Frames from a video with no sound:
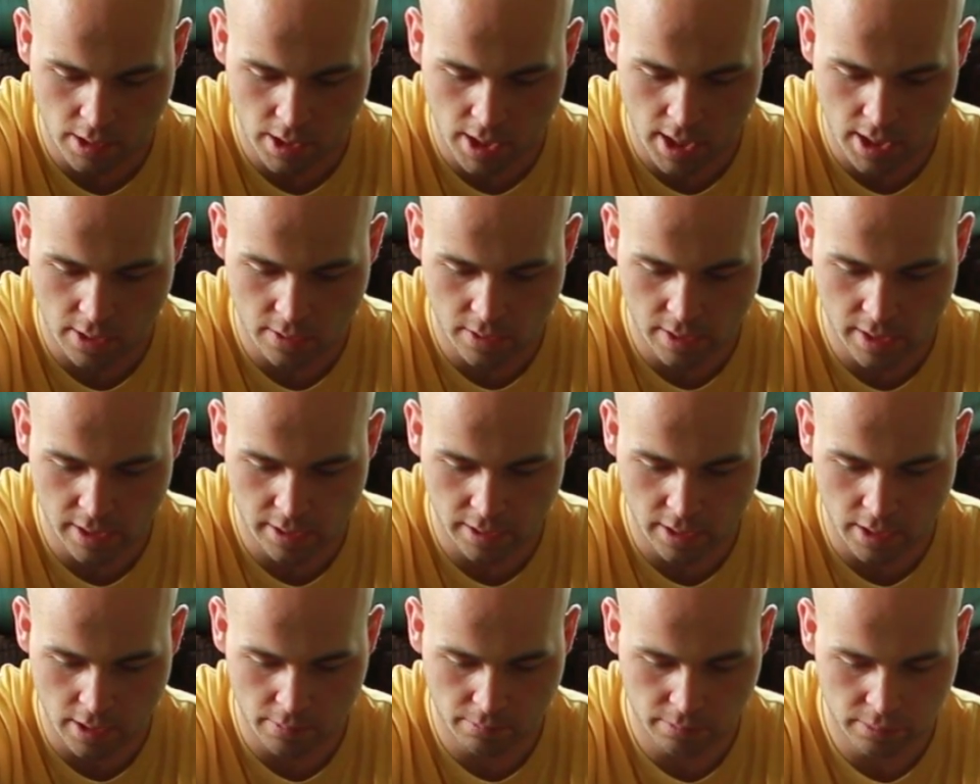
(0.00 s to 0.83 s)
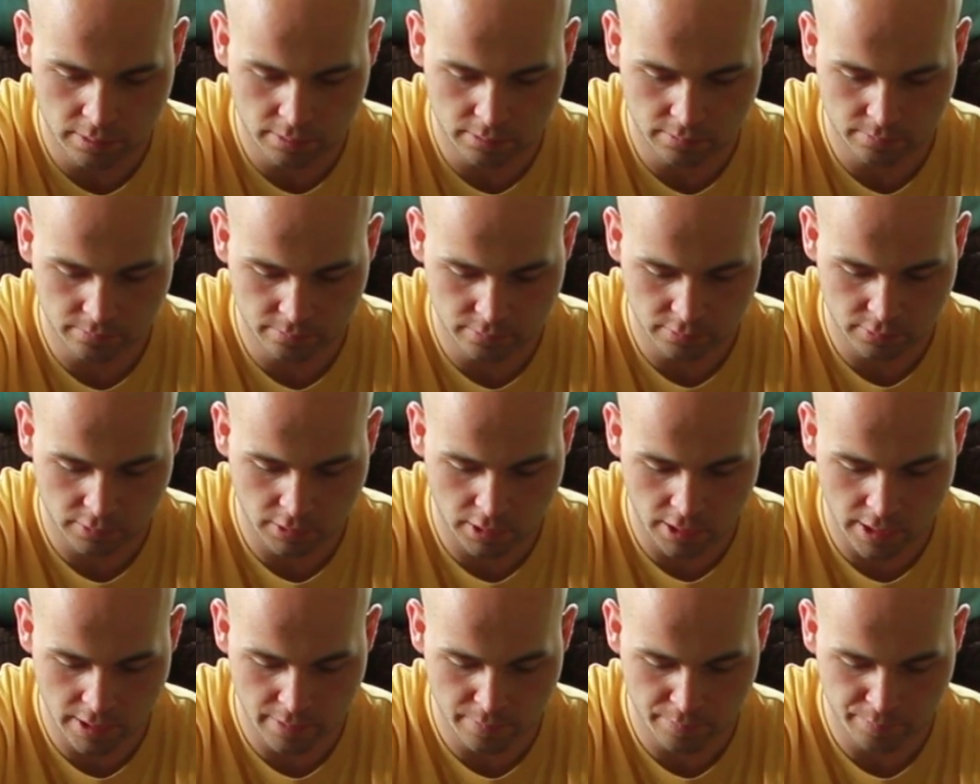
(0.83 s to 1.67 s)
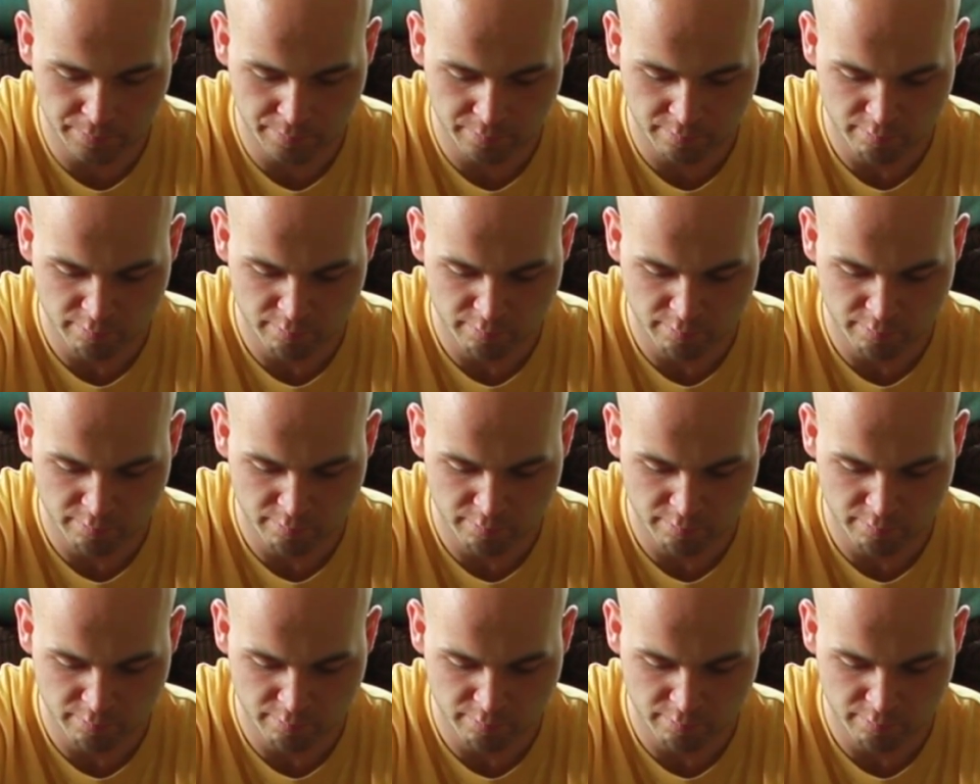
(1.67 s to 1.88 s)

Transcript: Out and up, okay?